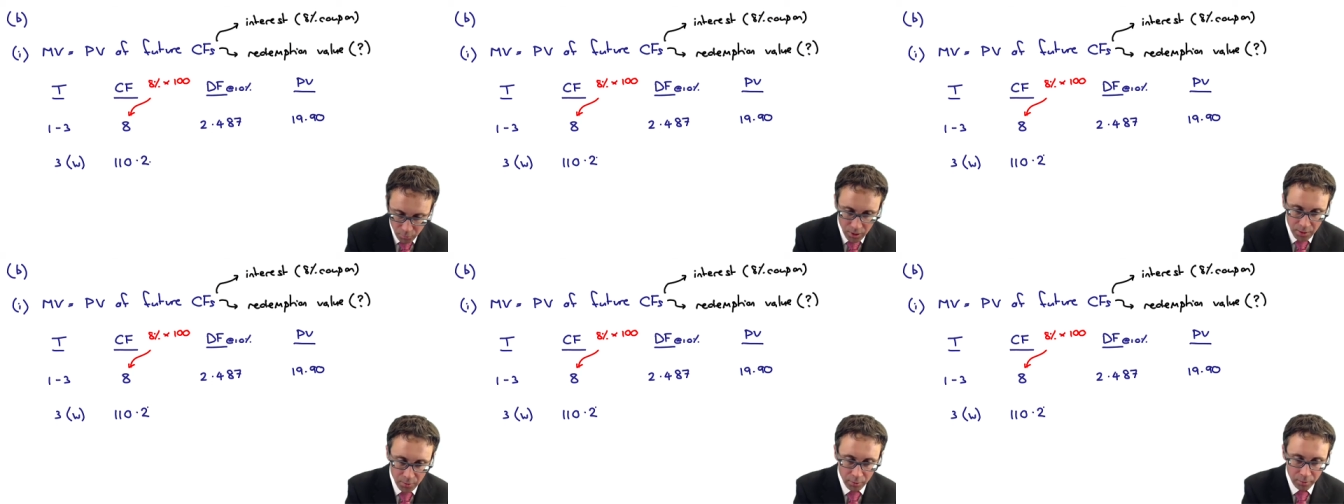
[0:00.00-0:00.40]

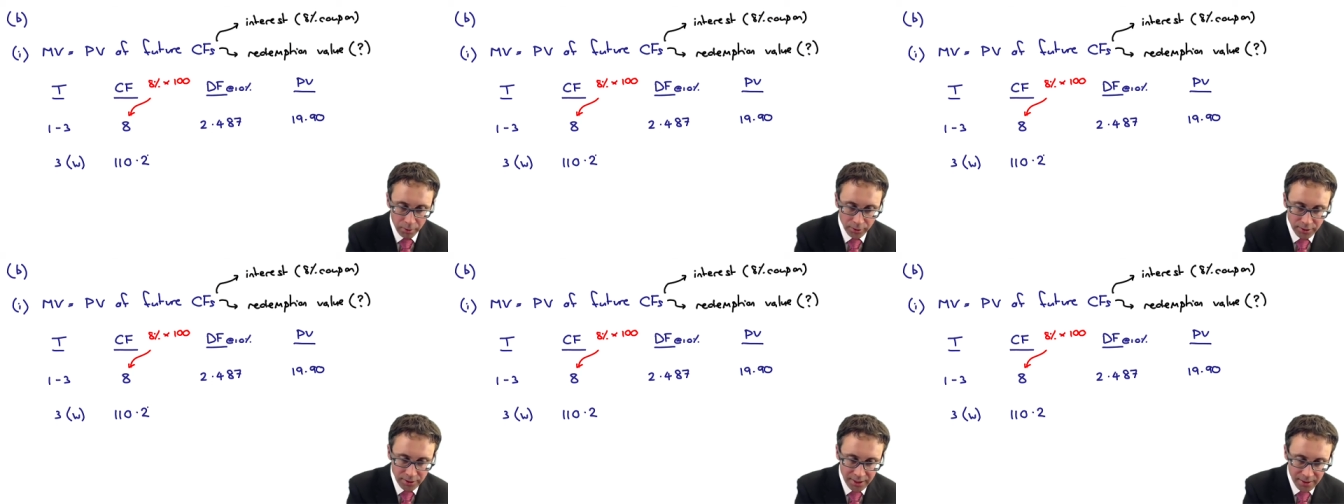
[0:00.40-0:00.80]
we will
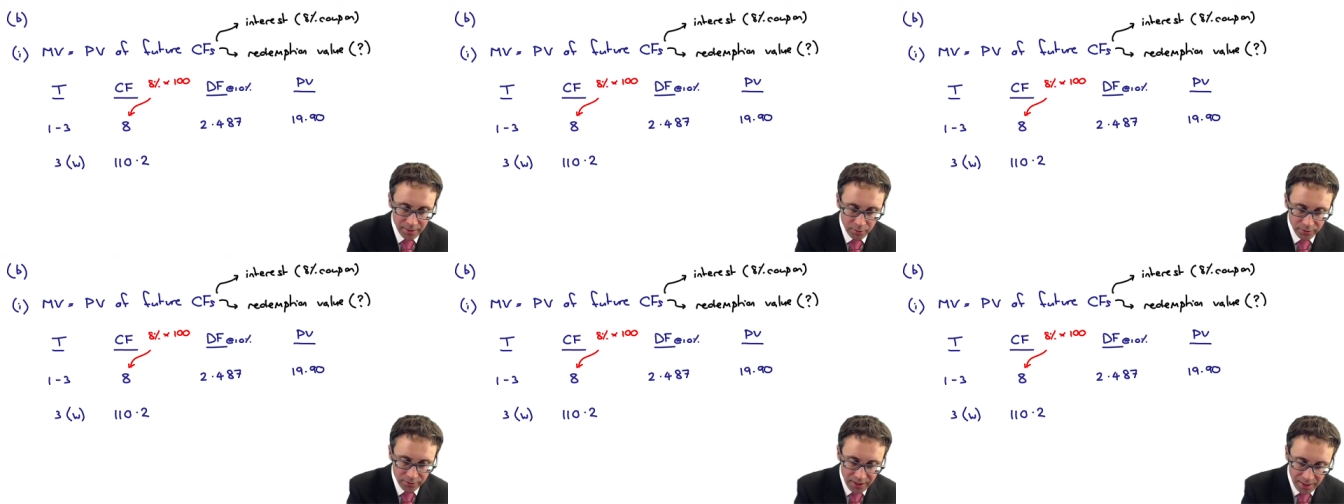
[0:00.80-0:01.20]
put in
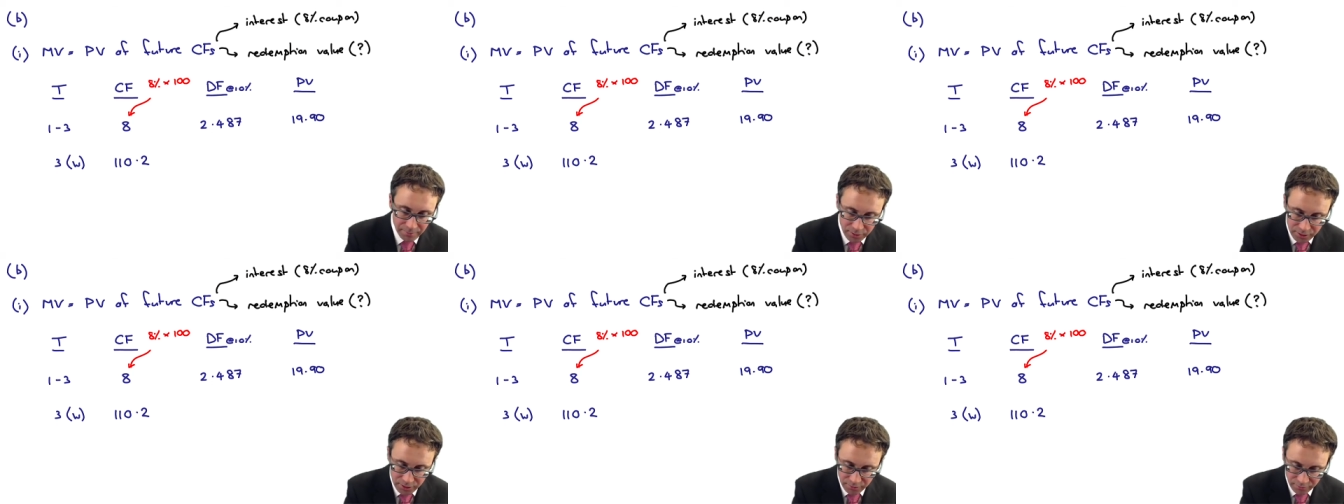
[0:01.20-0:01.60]
the
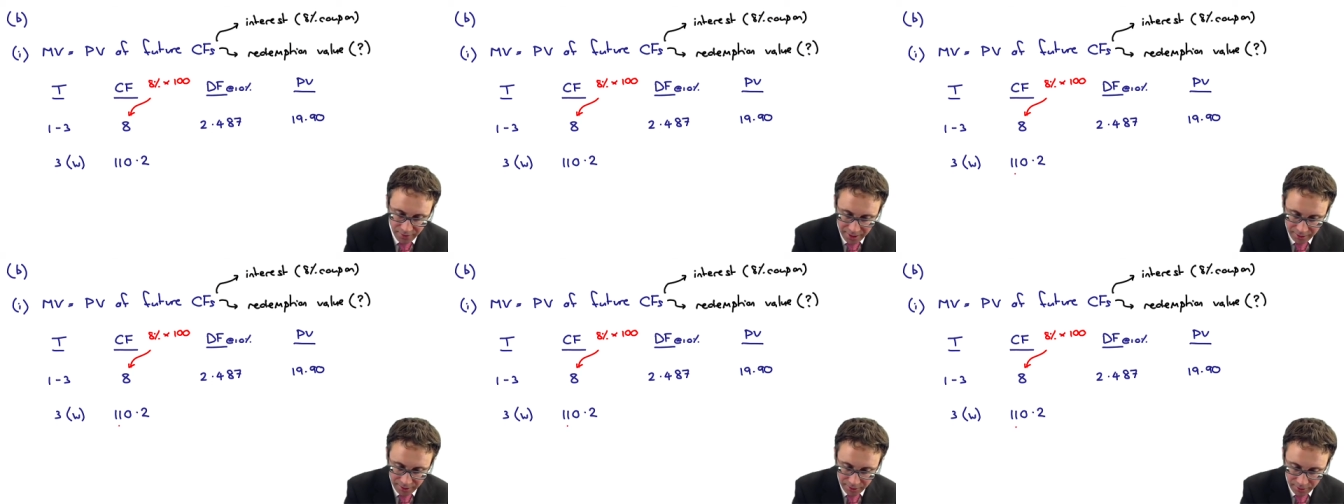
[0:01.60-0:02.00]
redemption
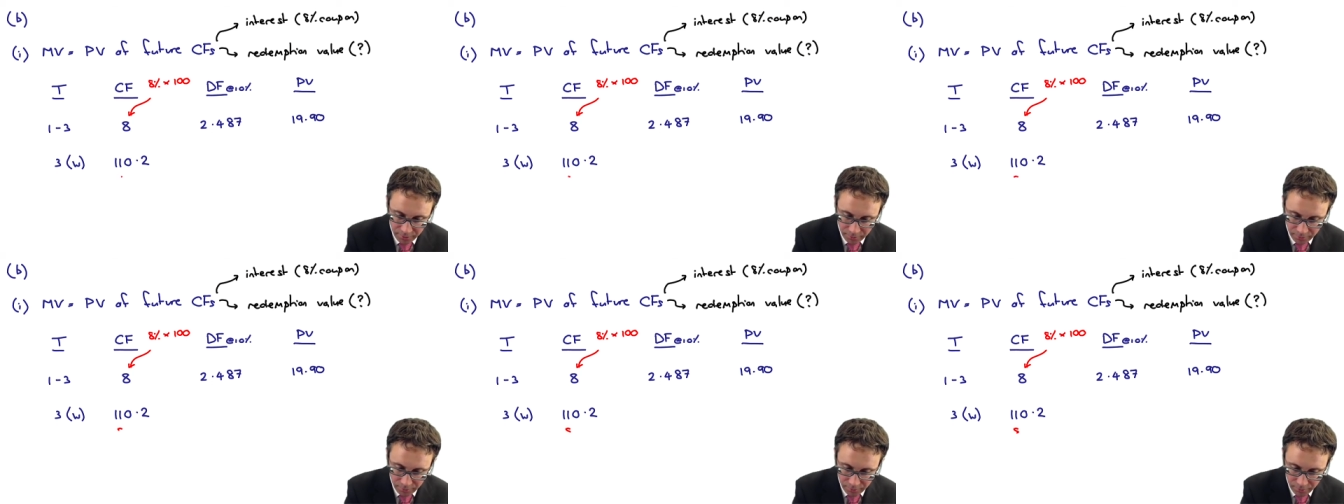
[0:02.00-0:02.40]

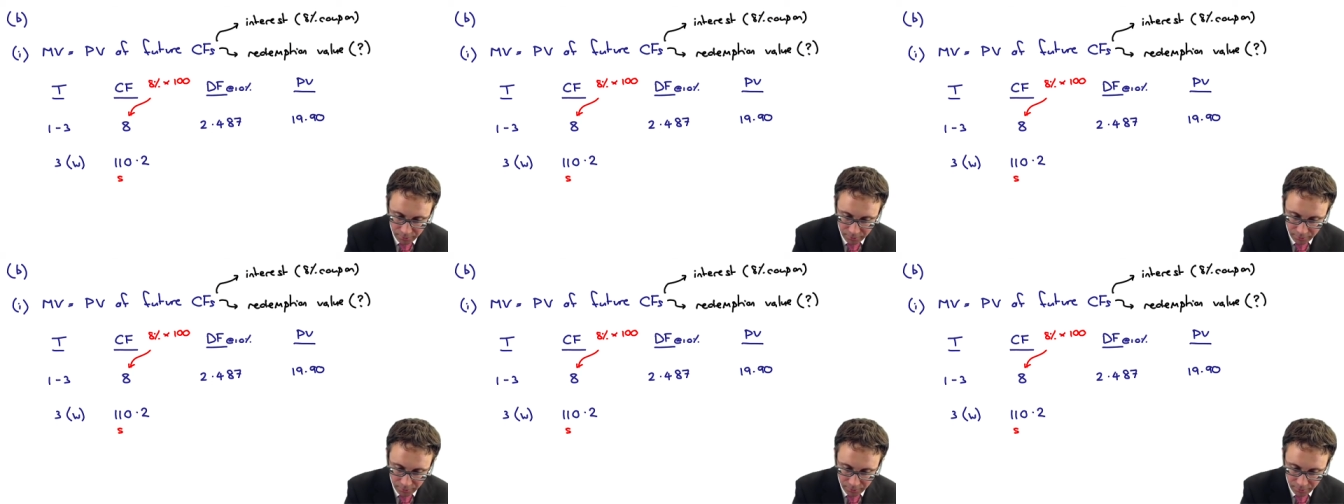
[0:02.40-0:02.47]
value